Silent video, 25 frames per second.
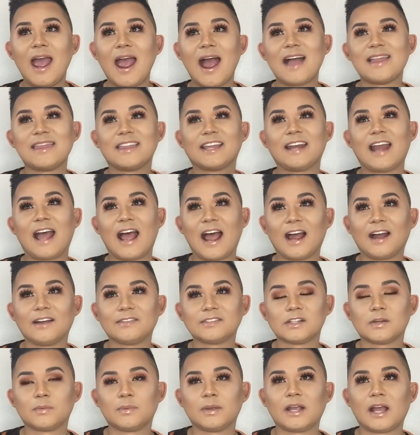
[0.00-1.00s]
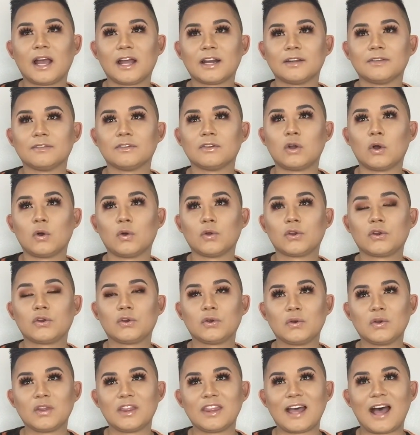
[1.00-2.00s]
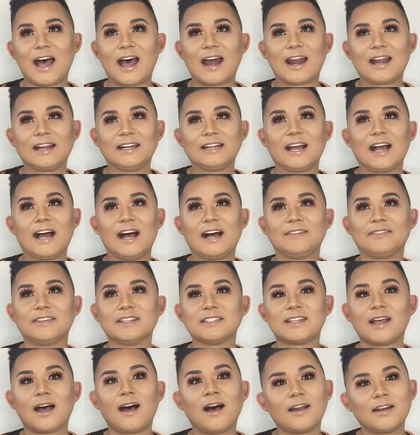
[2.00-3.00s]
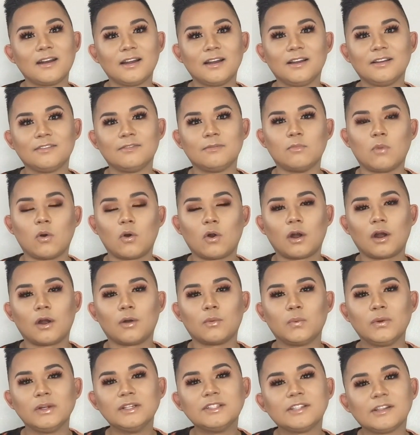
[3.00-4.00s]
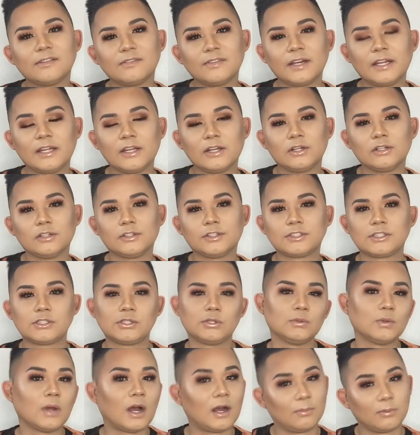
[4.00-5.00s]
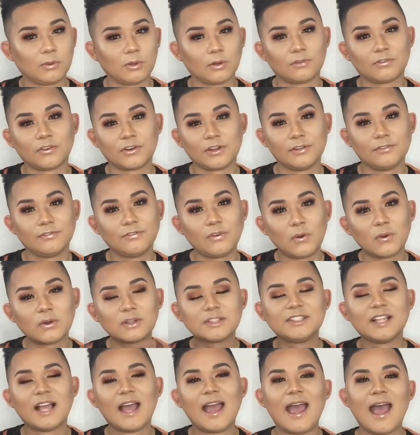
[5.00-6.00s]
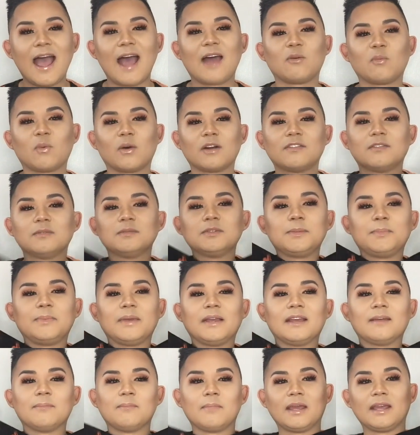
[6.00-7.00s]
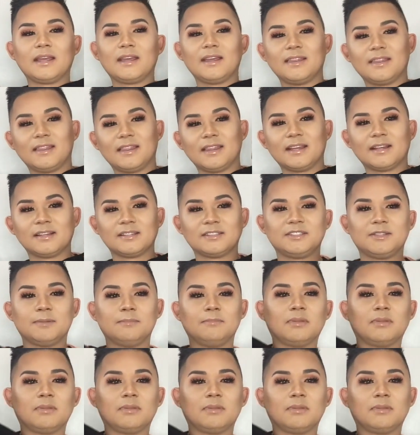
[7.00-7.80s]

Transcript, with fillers: And then after we kind of go through that, I have a ton of more recent videos to upload for you folks. And one of them is being making this